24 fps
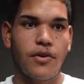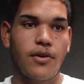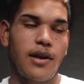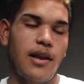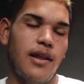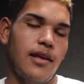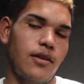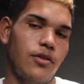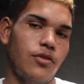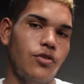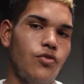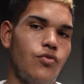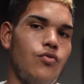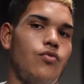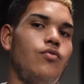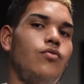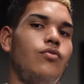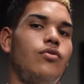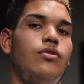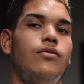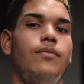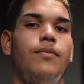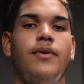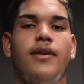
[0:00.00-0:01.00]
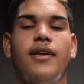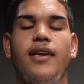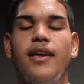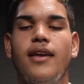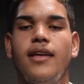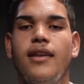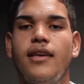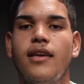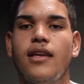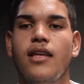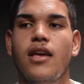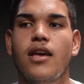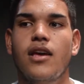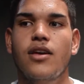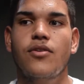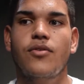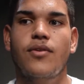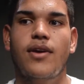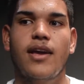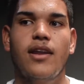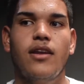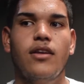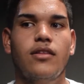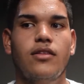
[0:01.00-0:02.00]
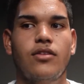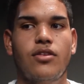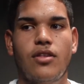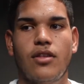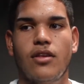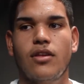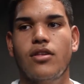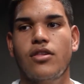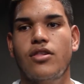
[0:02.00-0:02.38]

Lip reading: like new to beginning, you cannot